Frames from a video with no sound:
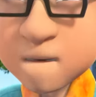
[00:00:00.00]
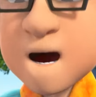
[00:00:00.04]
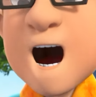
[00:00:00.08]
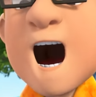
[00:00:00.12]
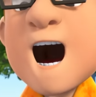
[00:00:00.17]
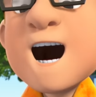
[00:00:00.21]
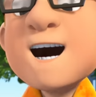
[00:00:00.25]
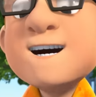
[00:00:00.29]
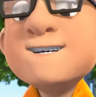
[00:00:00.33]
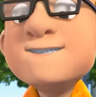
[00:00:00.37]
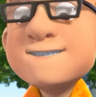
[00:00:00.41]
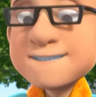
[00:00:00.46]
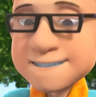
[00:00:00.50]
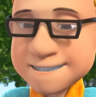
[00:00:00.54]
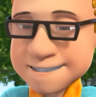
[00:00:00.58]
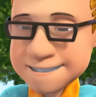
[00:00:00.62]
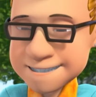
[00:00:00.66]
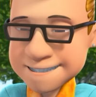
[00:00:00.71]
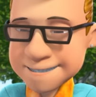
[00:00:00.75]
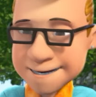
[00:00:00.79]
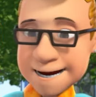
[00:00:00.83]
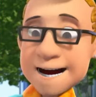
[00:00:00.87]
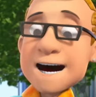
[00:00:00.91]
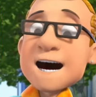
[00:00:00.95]
my
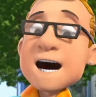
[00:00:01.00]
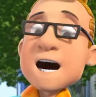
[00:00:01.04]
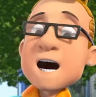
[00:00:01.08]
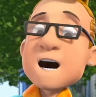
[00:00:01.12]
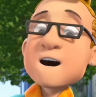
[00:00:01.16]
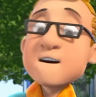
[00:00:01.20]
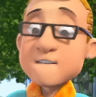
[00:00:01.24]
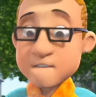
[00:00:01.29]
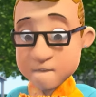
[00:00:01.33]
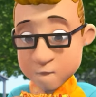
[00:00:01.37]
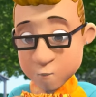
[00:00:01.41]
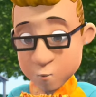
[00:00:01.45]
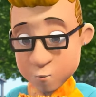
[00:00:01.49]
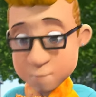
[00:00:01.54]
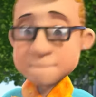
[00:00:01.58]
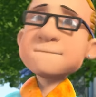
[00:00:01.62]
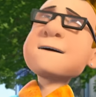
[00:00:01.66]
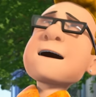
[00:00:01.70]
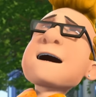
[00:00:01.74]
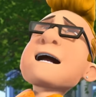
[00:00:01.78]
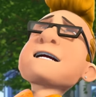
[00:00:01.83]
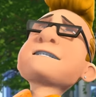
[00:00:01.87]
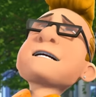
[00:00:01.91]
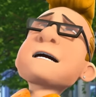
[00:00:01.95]
scarf.
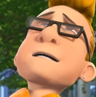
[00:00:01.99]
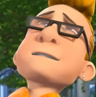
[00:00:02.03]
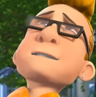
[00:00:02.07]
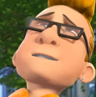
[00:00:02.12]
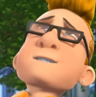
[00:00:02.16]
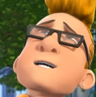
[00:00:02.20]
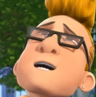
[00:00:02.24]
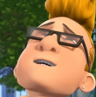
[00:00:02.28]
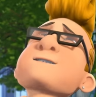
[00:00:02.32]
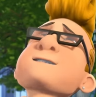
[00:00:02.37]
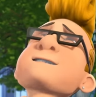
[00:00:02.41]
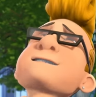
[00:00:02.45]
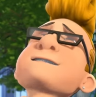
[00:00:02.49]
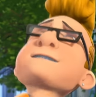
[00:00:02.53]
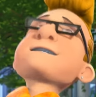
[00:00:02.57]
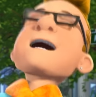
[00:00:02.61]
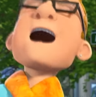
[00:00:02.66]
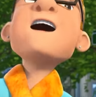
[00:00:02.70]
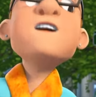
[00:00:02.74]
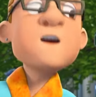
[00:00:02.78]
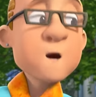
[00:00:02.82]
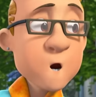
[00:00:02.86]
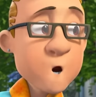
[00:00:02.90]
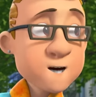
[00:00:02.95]
Super delicious.
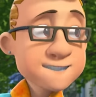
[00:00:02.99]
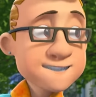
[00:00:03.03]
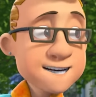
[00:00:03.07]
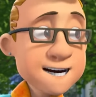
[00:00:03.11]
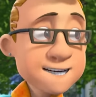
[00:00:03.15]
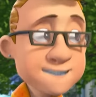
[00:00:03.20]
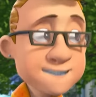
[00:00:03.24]
And look at